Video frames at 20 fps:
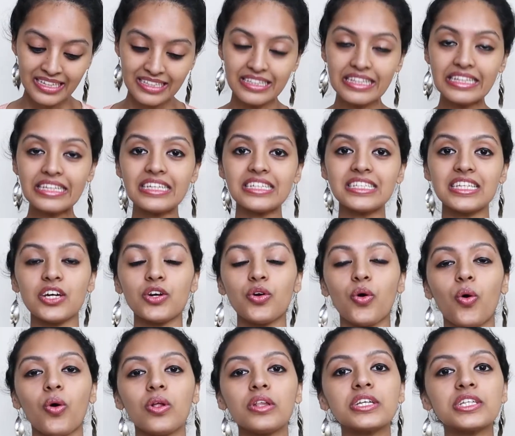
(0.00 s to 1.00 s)
these are
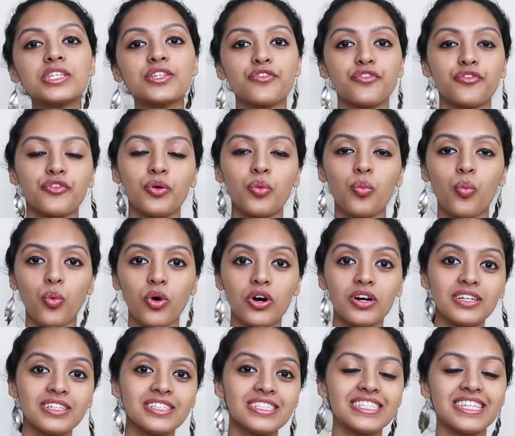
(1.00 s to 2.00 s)
all the different
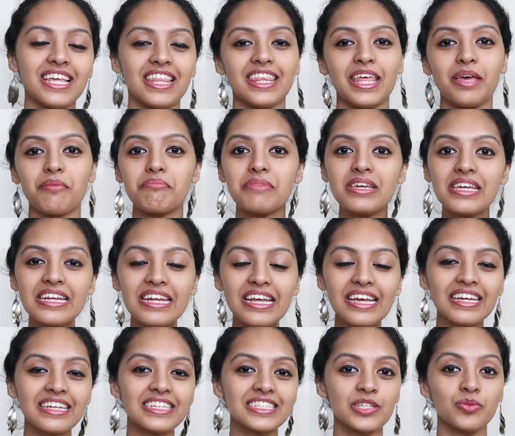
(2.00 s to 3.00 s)
words and their
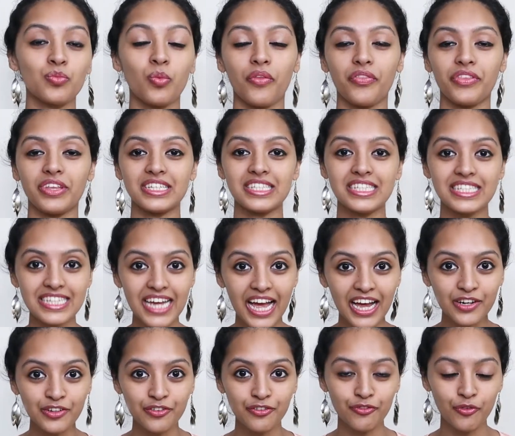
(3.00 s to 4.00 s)
meanings and what they
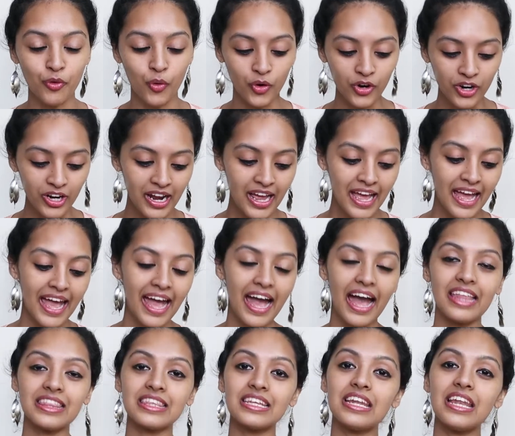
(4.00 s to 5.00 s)
stand for.
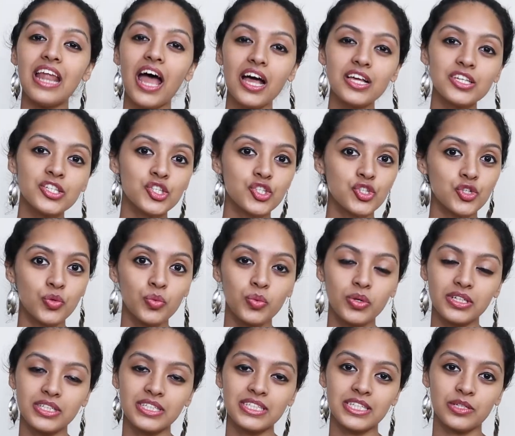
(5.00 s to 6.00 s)
And the last two
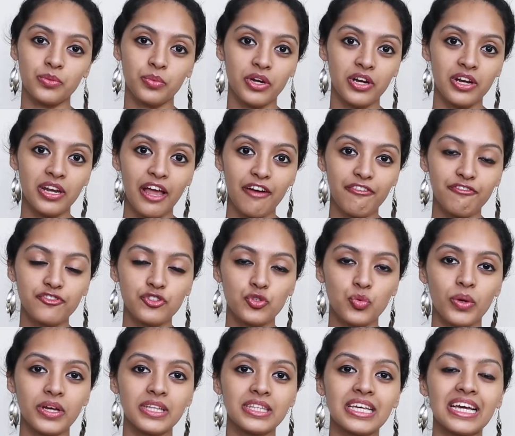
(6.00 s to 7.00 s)
words that we're left
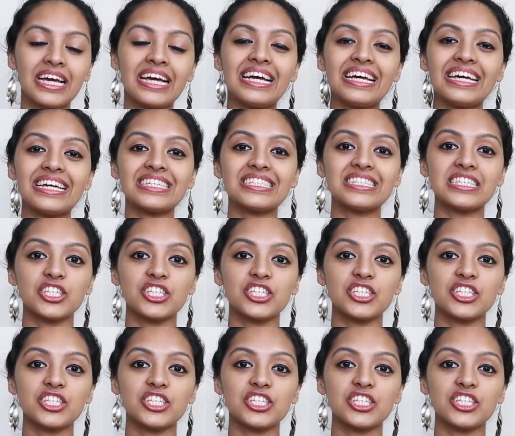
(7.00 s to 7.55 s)
with is